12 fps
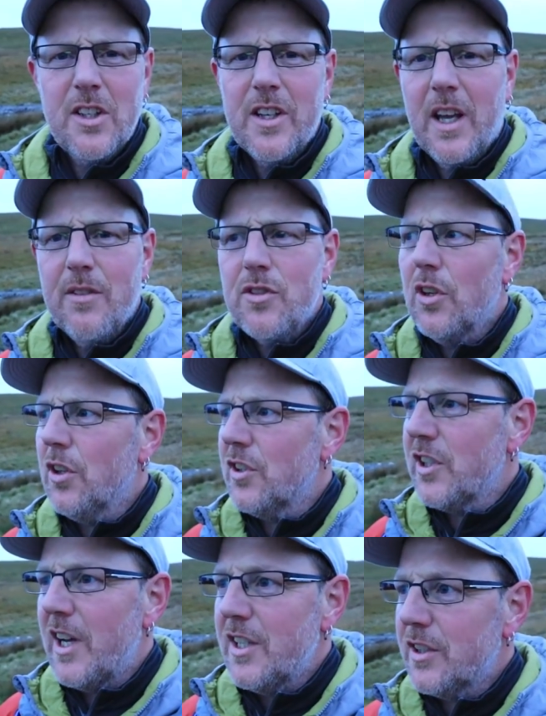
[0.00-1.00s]
certainly gives you a
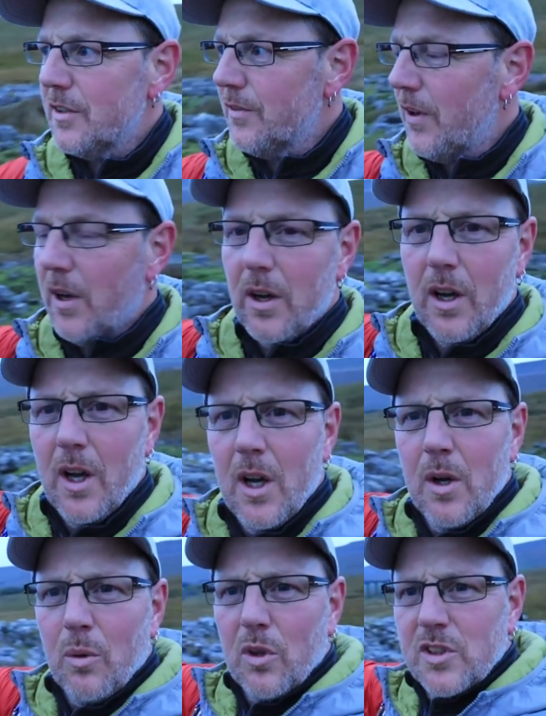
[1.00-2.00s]
good taste of
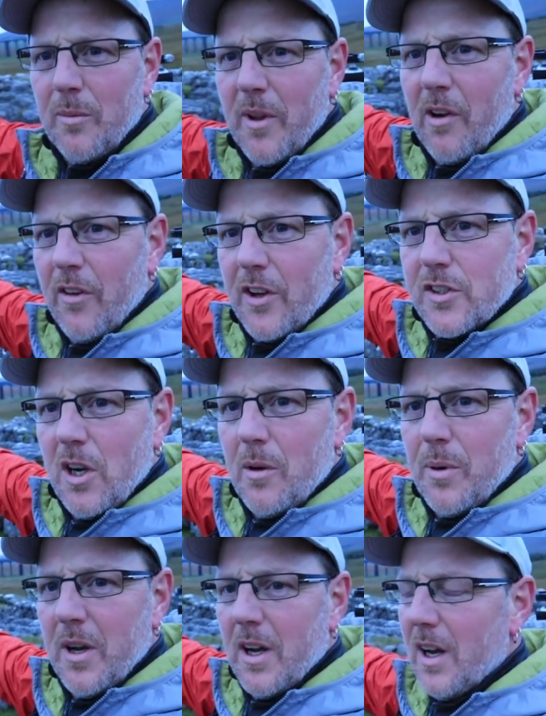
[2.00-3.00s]
what's up there on the
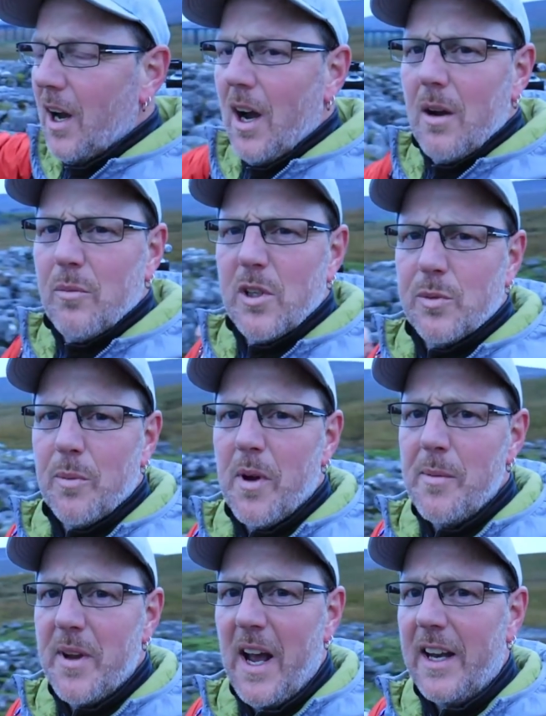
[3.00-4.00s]
top, which we're
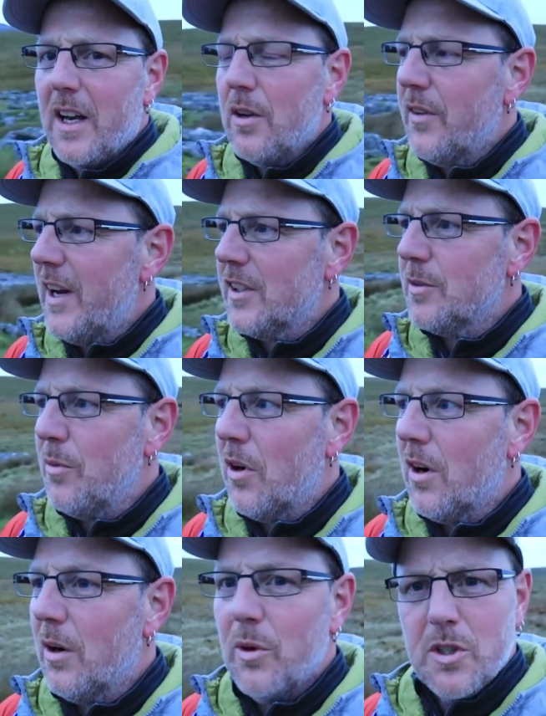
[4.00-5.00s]
maybe heading over there
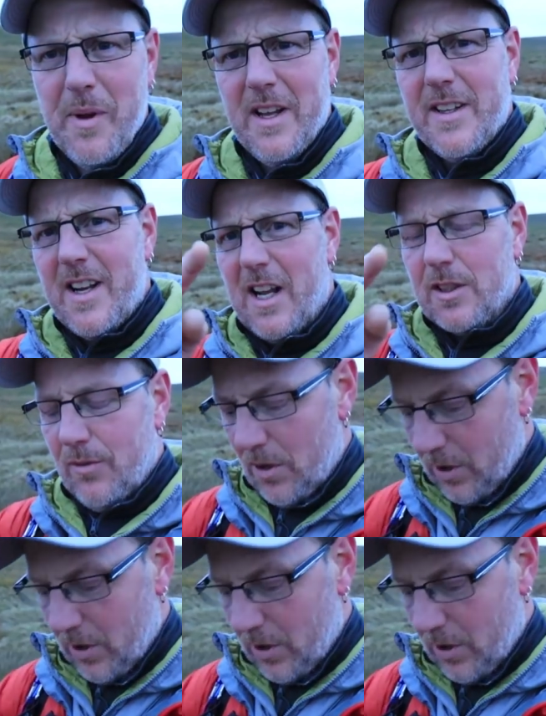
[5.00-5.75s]
tomorrow, which will be in the next